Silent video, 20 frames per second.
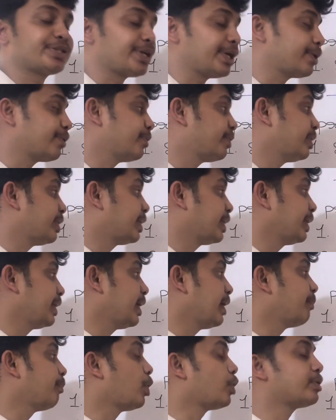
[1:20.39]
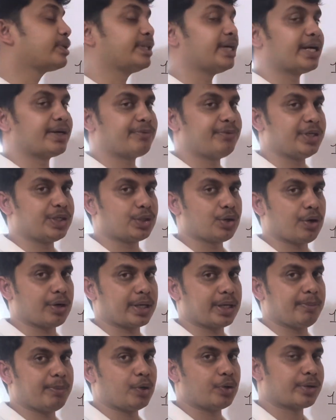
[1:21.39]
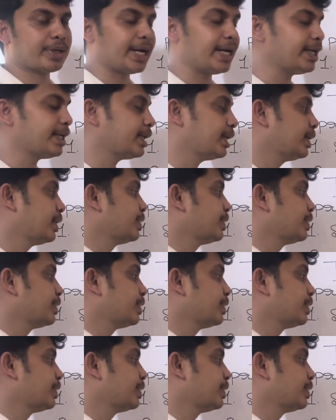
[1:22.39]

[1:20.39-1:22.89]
regularly. About that we talk about, right?